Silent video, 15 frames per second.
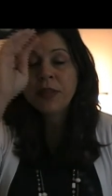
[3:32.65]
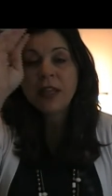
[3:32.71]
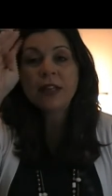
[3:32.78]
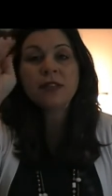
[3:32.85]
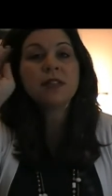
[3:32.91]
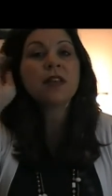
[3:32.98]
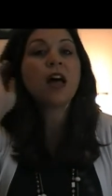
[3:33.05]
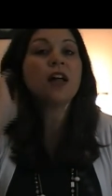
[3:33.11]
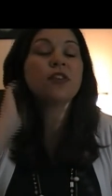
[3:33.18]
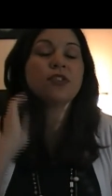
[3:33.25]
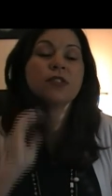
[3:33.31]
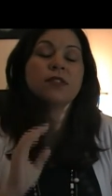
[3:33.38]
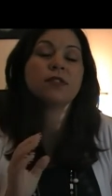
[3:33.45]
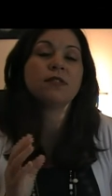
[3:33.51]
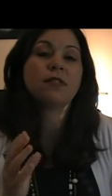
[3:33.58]
It's not
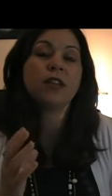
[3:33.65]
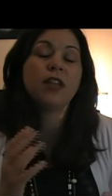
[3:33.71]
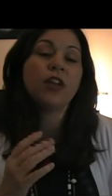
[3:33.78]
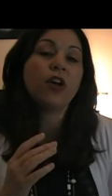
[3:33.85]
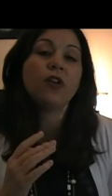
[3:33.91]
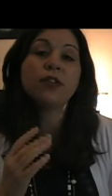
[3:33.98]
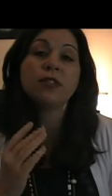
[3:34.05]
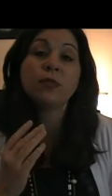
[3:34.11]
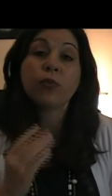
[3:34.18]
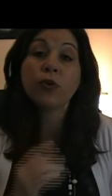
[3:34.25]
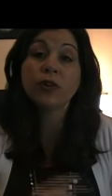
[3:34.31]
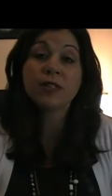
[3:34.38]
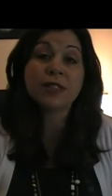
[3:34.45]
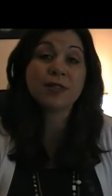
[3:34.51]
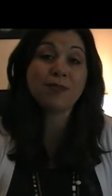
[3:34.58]
just, it's
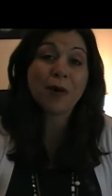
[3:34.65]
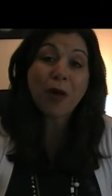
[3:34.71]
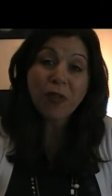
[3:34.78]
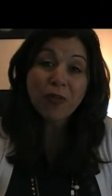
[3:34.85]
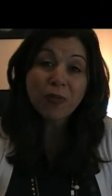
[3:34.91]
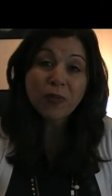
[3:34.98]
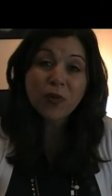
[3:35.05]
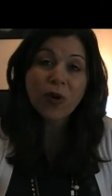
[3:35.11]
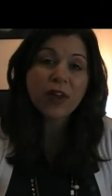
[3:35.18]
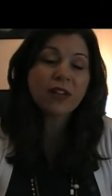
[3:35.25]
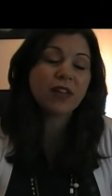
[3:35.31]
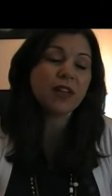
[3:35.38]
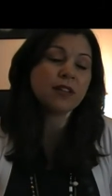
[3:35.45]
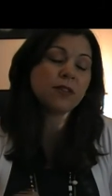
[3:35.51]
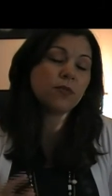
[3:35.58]
important to spell them
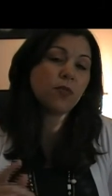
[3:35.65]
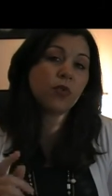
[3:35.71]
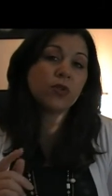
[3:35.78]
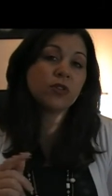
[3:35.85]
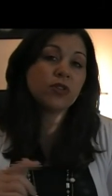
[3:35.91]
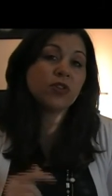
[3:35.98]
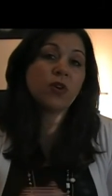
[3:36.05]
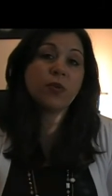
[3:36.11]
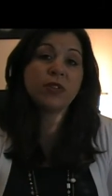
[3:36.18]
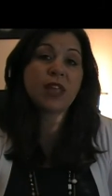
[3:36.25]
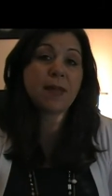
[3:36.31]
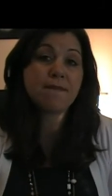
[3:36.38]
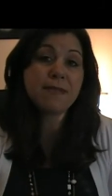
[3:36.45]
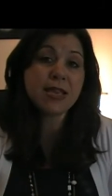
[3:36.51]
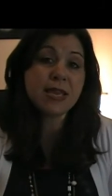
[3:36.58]
correctly, it's important to know what
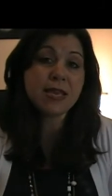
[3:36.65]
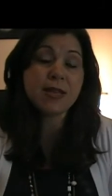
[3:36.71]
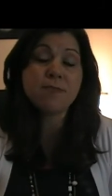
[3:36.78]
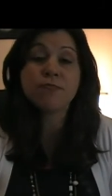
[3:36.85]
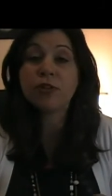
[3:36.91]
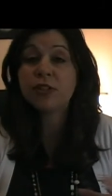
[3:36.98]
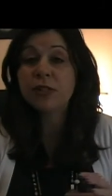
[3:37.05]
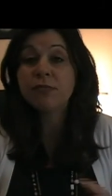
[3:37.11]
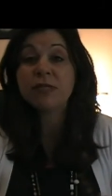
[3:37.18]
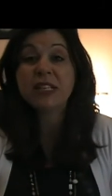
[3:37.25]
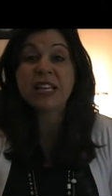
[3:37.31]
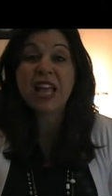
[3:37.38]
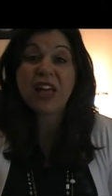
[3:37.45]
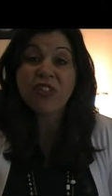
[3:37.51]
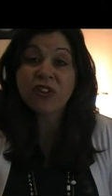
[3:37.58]
they mean, put them
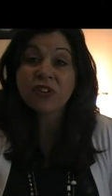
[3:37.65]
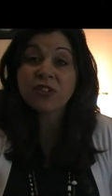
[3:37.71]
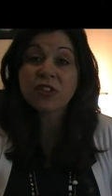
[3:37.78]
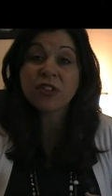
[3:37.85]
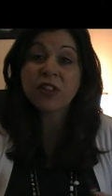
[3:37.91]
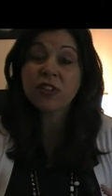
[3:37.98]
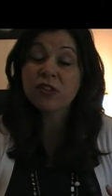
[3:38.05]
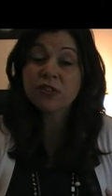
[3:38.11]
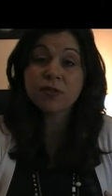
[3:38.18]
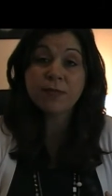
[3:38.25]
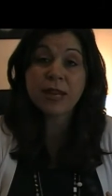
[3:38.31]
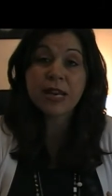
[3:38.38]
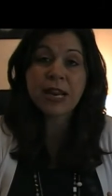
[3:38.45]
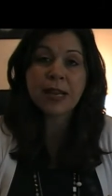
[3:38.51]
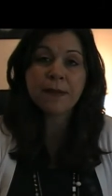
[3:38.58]
together so that there's
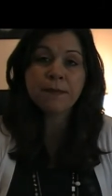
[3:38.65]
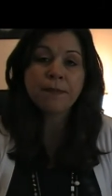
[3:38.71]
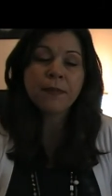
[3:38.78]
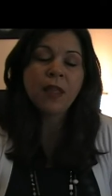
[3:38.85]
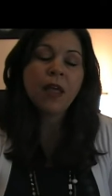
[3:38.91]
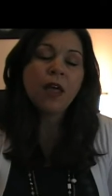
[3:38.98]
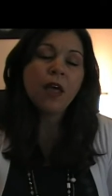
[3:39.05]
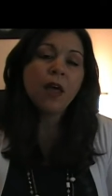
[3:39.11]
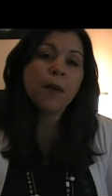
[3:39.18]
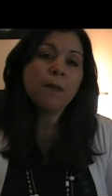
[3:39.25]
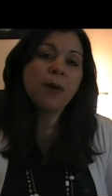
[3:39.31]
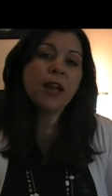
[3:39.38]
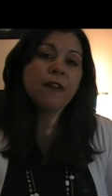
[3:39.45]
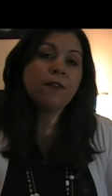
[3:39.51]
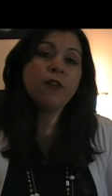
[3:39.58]
meaning.
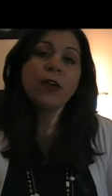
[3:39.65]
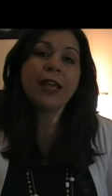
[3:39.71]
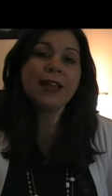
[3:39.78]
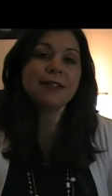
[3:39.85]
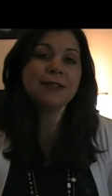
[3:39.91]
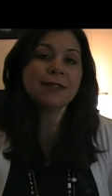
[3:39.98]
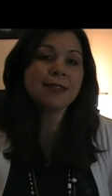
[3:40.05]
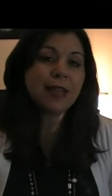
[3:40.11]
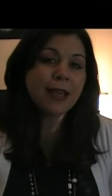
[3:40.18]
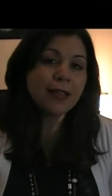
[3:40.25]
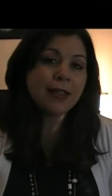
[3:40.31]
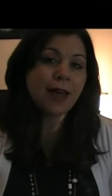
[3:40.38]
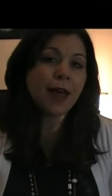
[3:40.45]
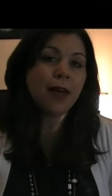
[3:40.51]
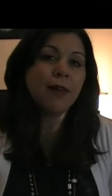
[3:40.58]
But if you can't say
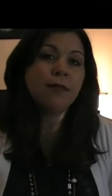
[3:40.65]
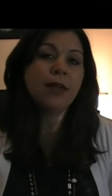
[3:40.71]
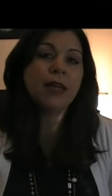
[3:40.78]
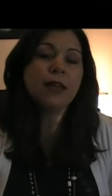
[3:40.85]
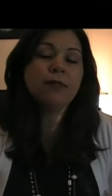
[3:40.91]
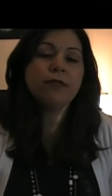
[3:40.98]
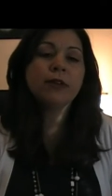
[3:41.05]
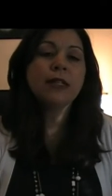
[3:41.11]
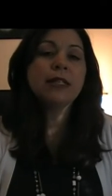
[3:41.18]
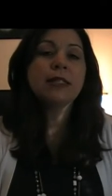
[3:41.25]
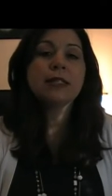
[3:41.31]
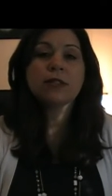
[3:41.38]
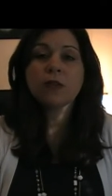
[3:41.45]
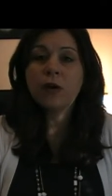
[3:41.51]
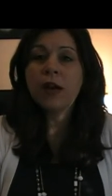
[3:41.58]
them, it really
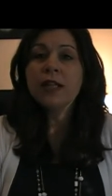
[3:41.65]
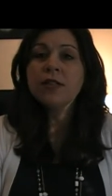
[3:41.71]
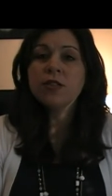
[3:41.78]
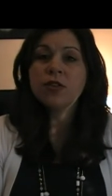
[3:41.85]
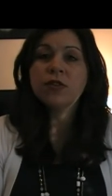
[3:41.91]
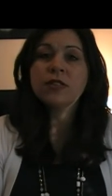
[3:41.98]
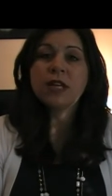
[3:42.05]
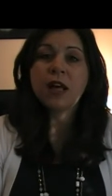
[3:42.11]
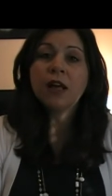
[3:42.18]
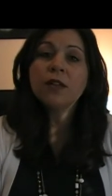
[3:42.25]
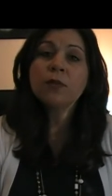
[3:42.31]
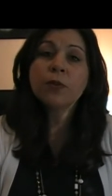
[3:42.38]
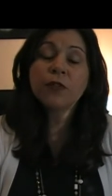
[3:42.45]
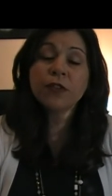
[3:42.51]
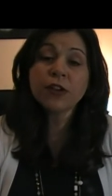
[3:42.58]
discredits you as a
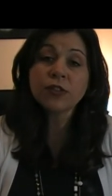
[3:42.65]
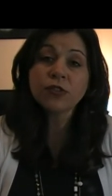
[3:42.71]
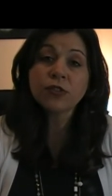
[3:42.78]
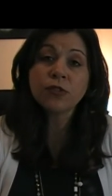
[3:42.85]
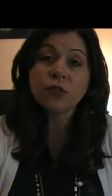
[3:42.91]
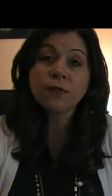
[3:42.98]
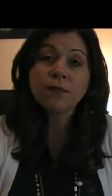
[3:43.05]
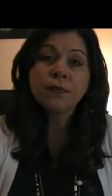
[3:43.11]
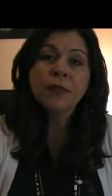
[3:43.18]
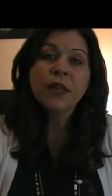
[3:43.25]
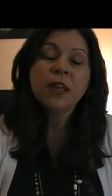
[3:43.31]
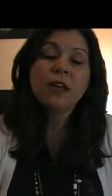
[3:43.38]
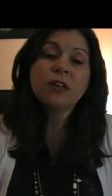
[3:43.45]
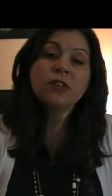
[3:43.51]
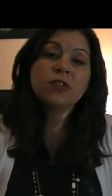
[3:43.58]
health professional.
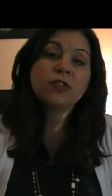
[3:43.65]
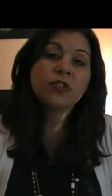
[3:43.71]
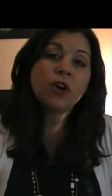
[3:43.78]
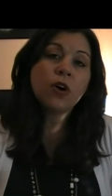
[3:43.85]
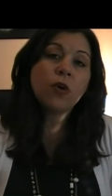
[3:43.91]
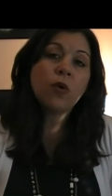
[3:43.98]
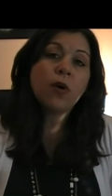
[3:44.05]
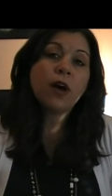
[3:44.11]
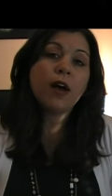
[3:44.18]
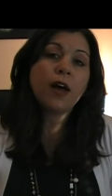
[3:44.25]
So